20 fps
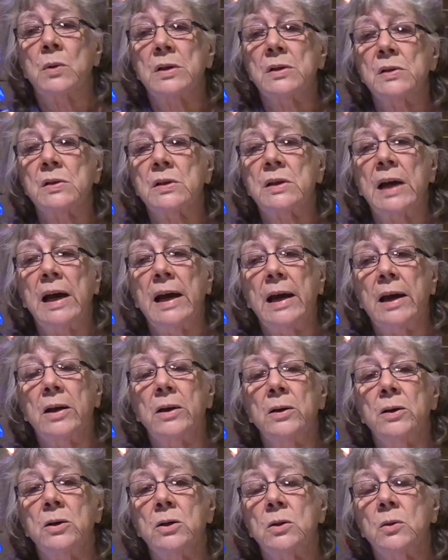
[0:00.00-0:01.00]
was
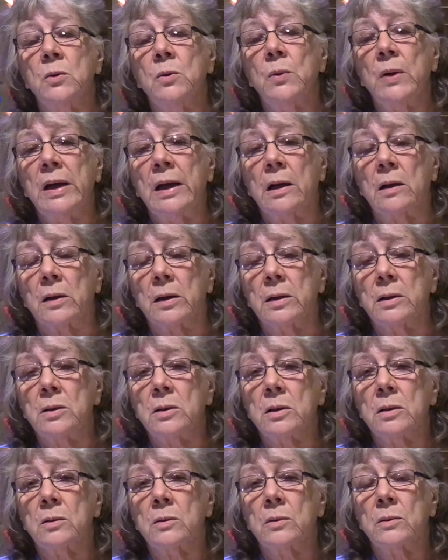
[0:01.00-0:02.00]
taken to
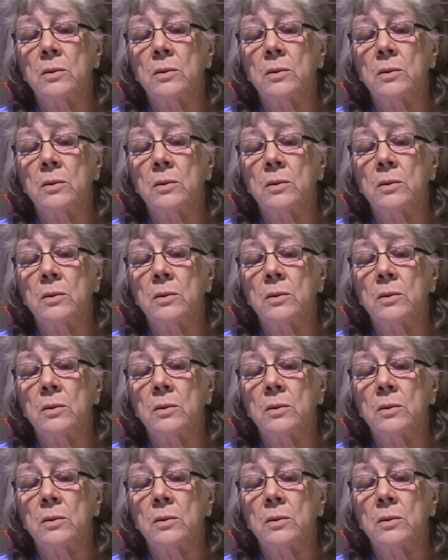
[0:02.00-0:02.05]
England